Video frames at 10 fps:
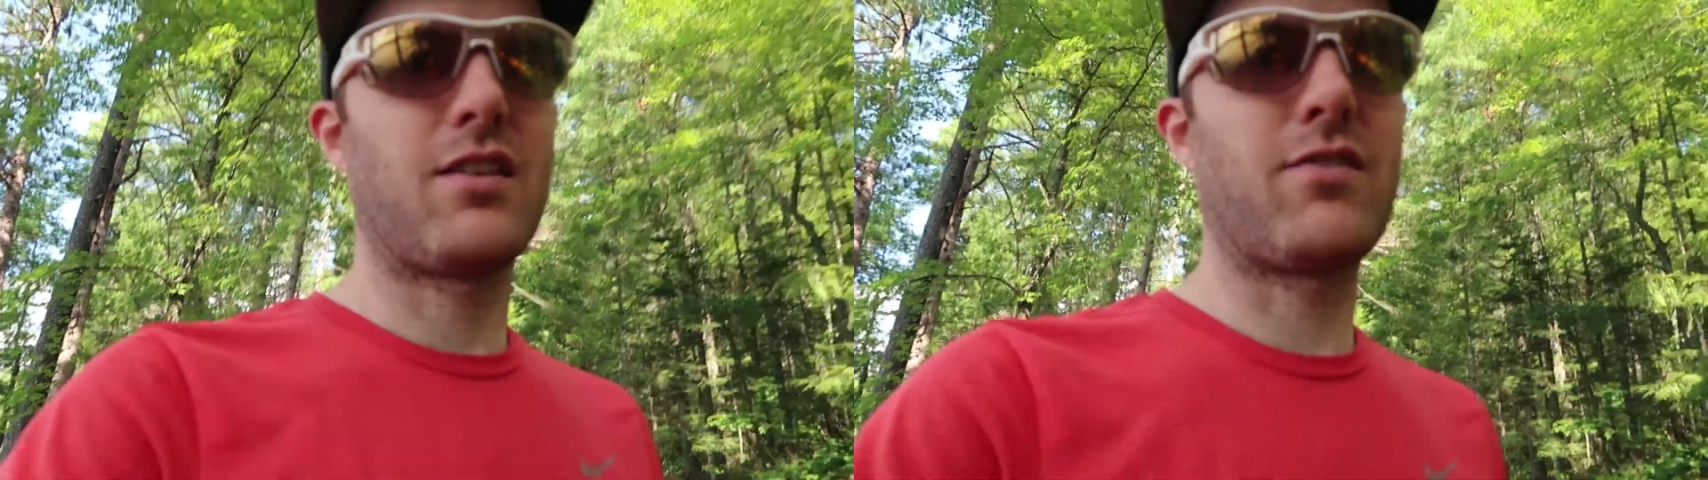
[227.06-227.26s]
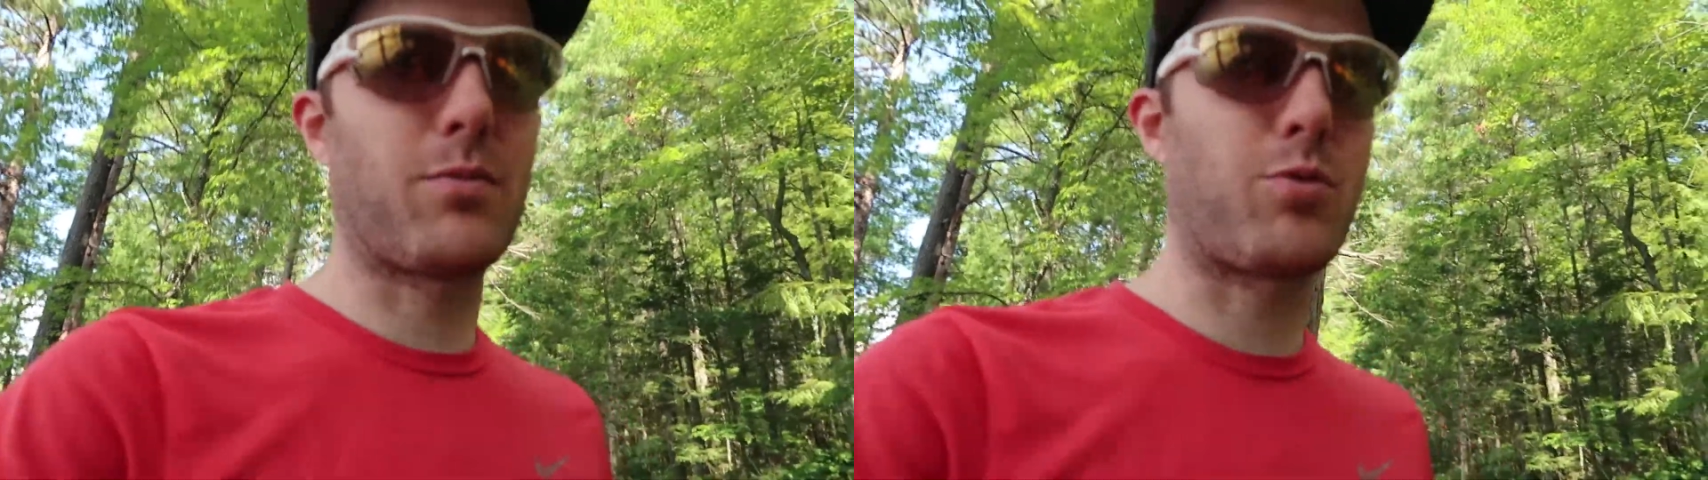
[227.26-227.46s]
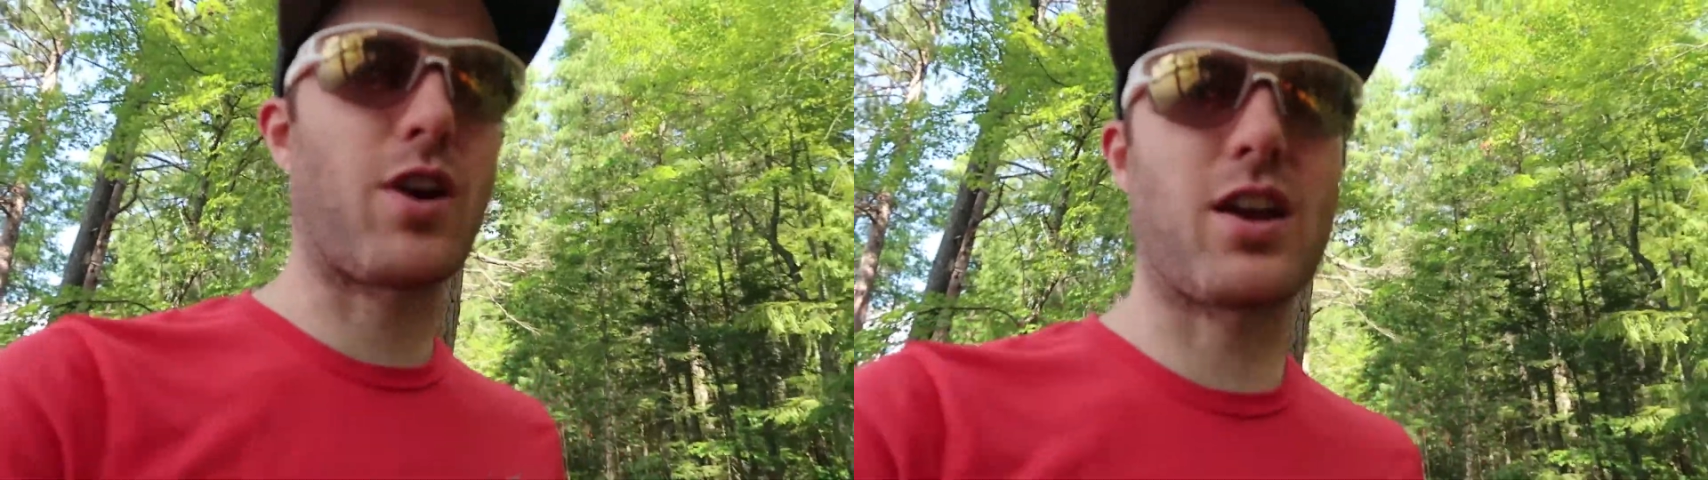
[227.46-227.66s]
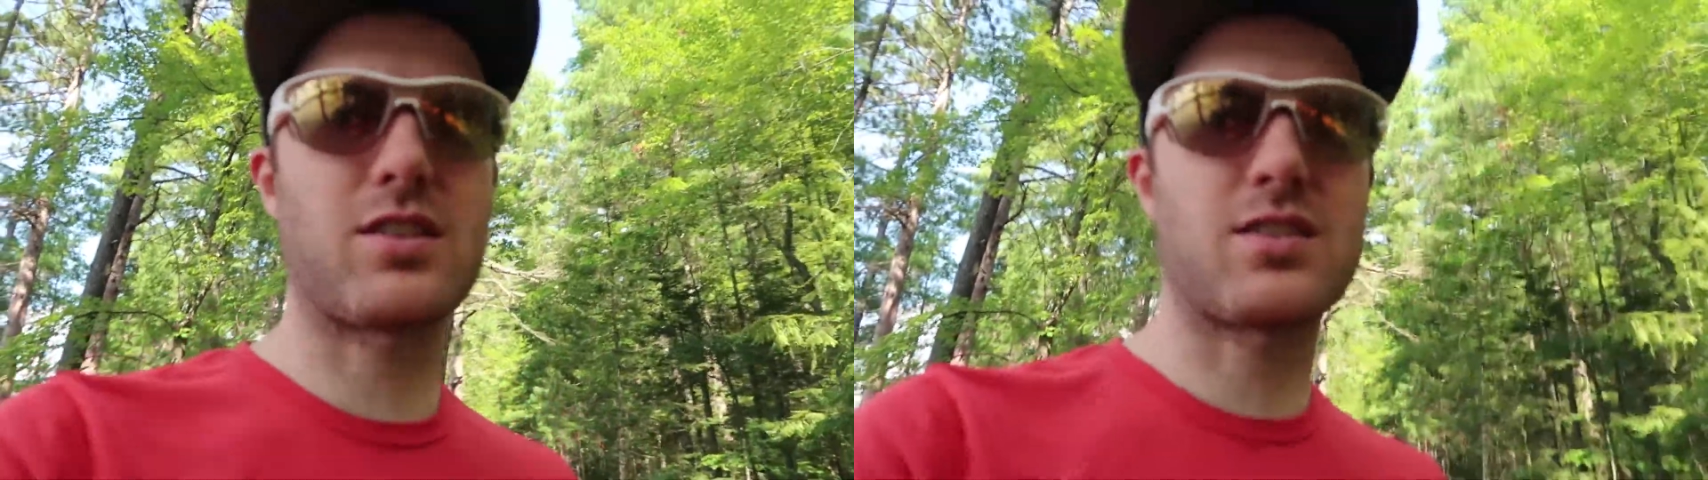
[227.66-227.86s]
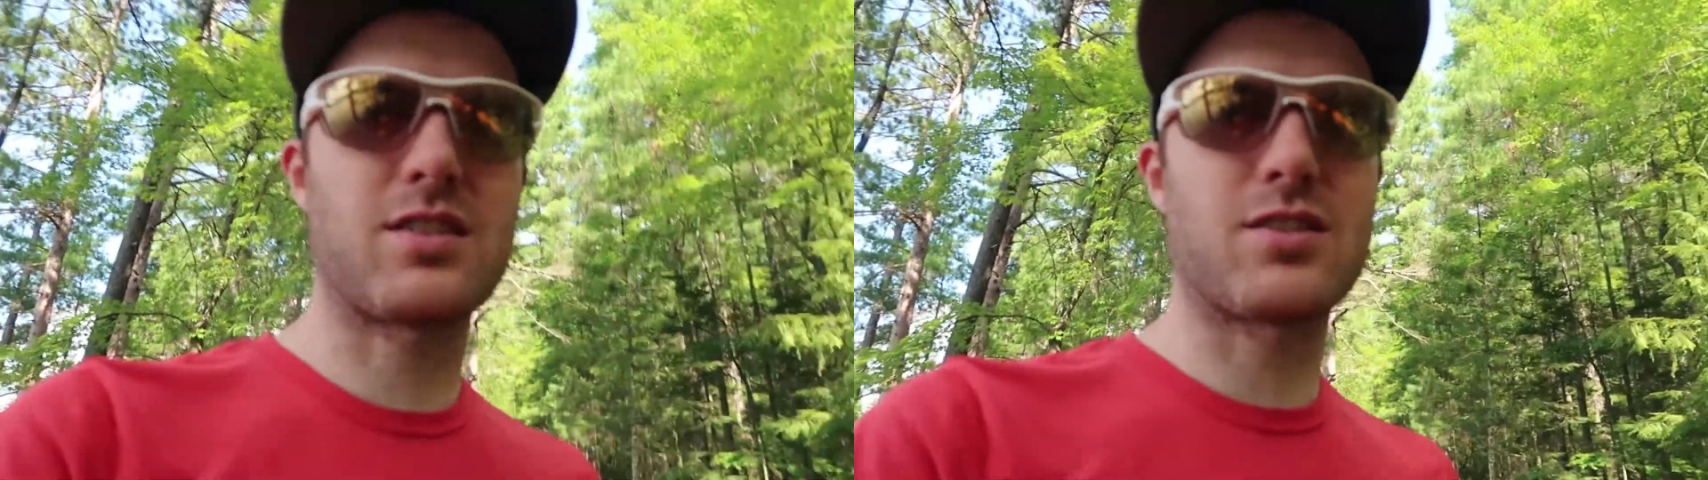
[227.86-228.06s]
If it
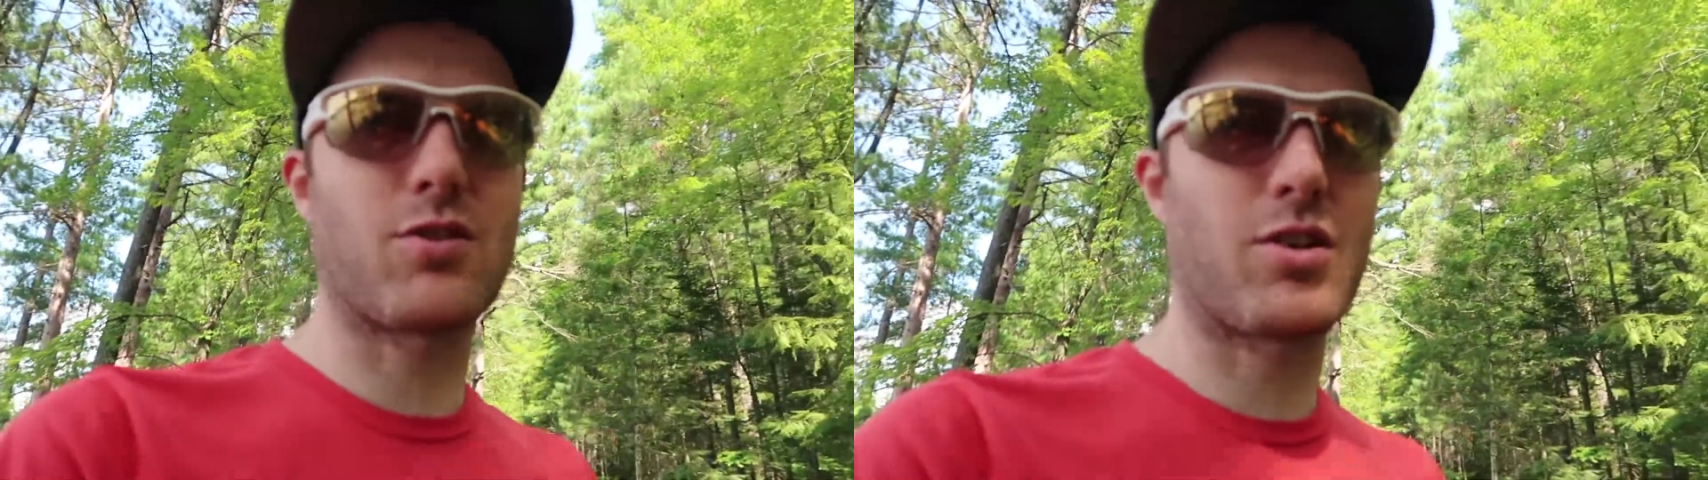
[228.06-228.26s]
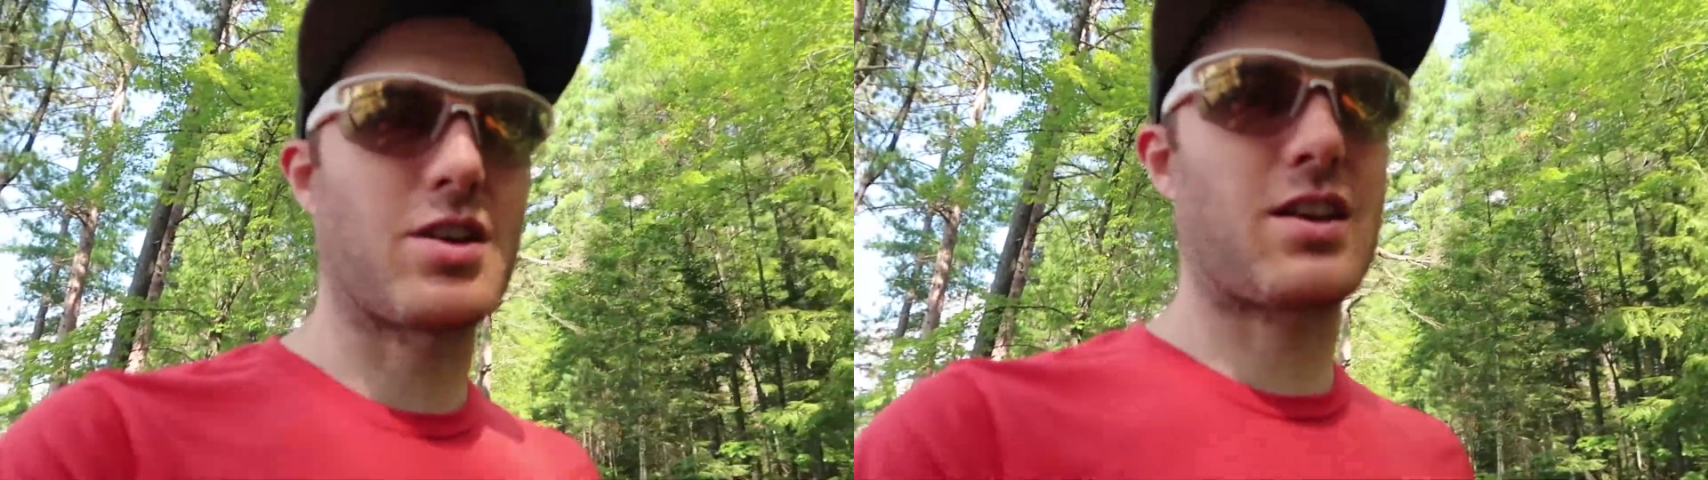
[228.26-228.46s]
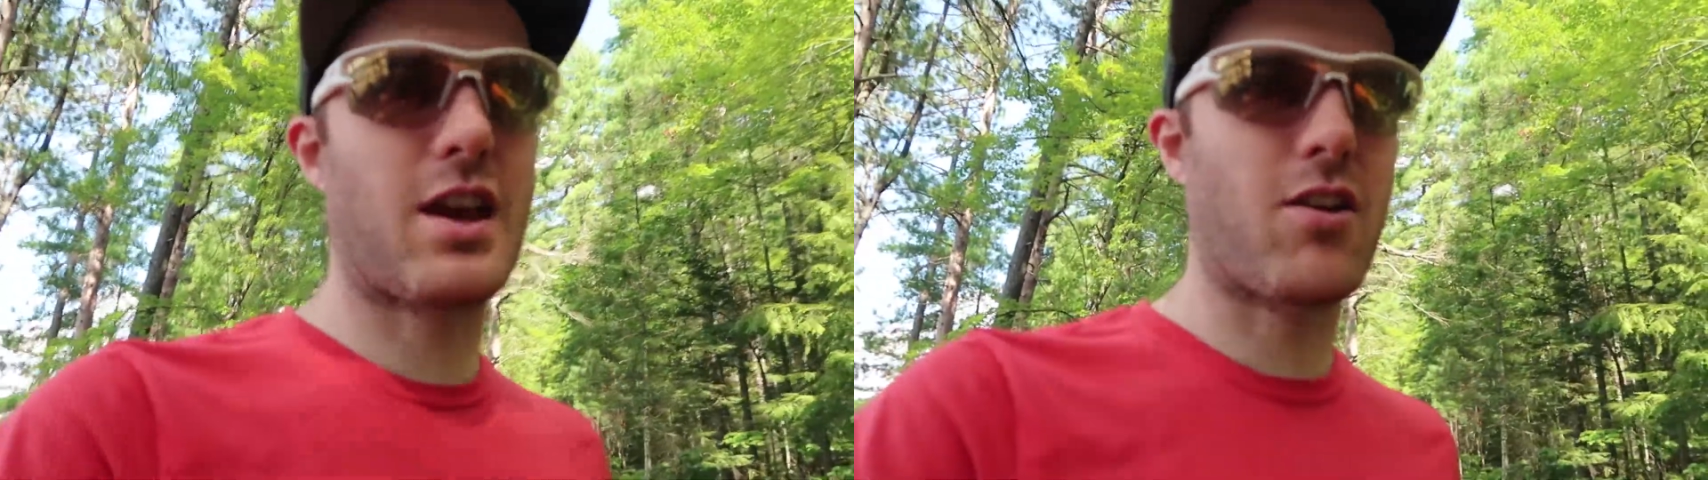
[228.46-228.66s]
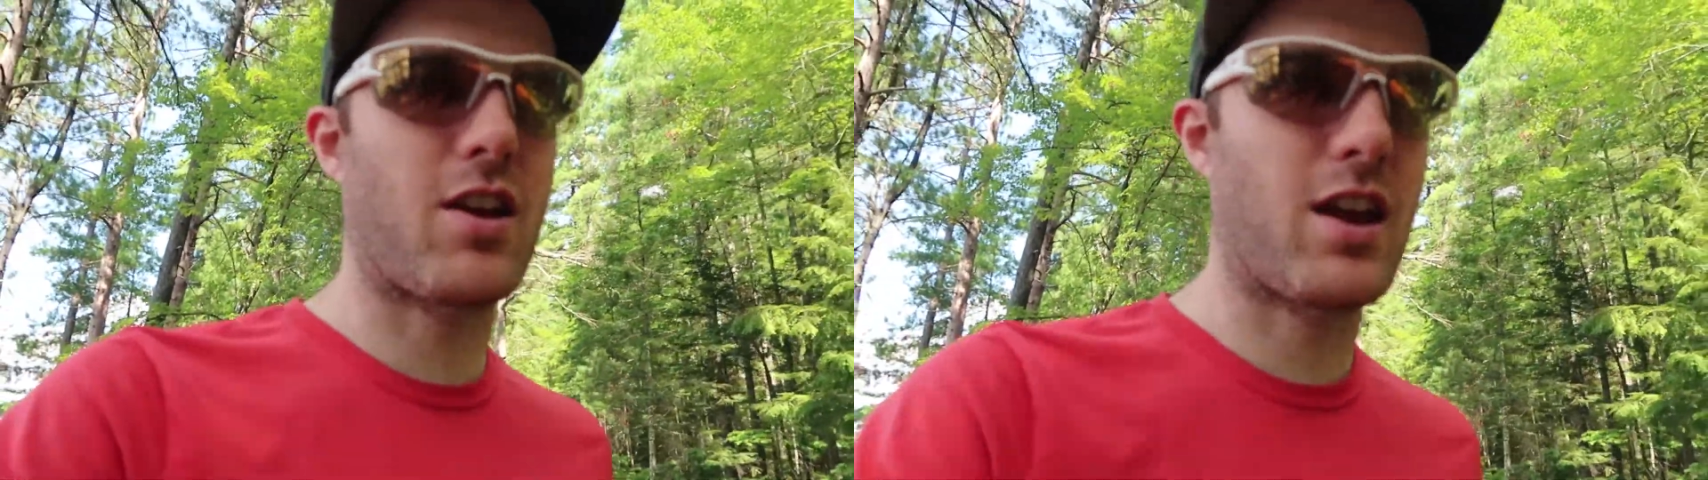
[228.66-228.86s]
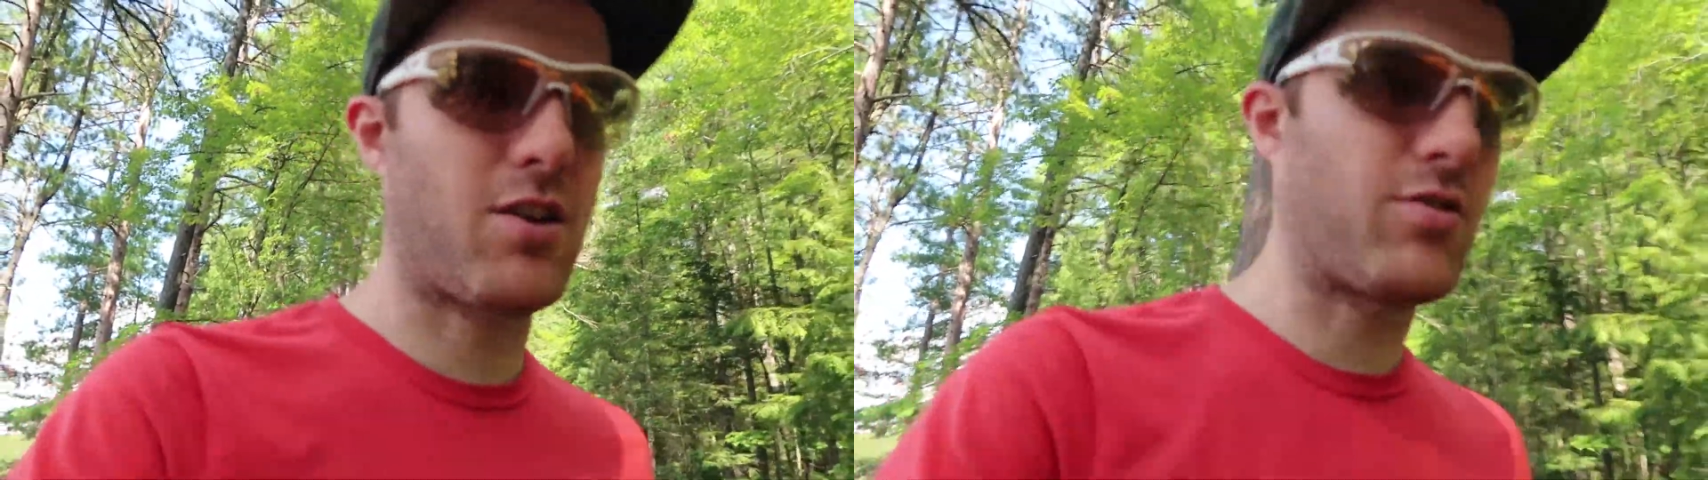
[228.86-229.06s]
breaks, it's annoying to
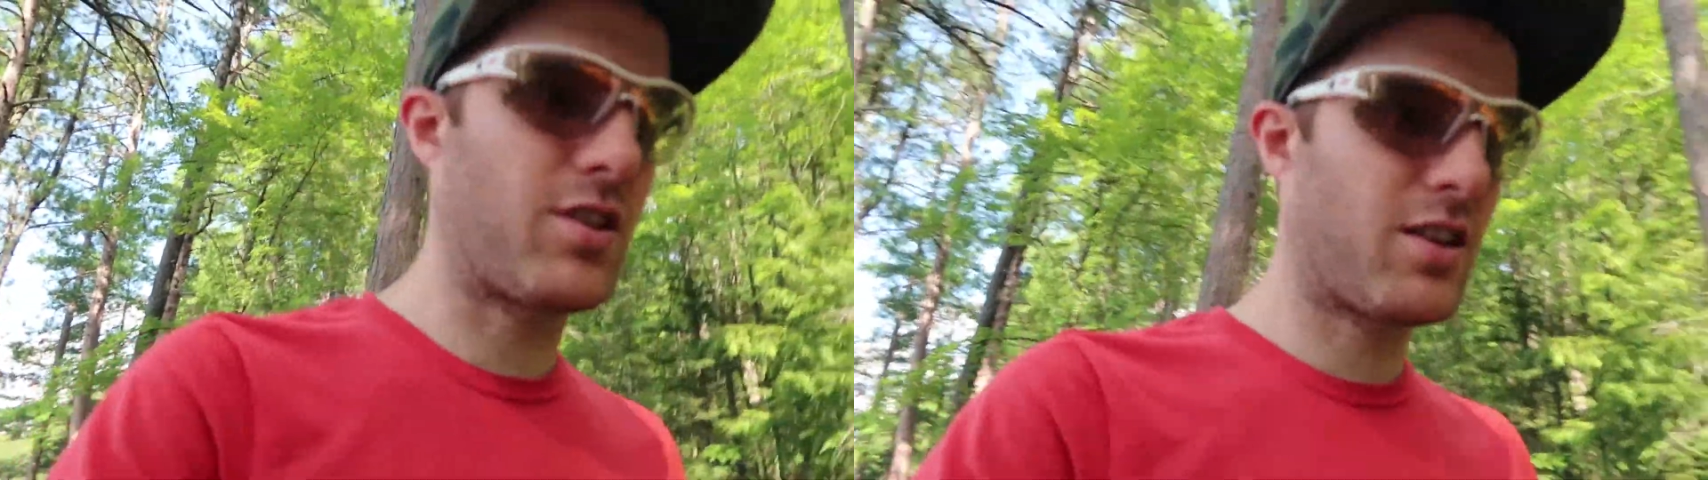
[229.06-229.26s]
carry out,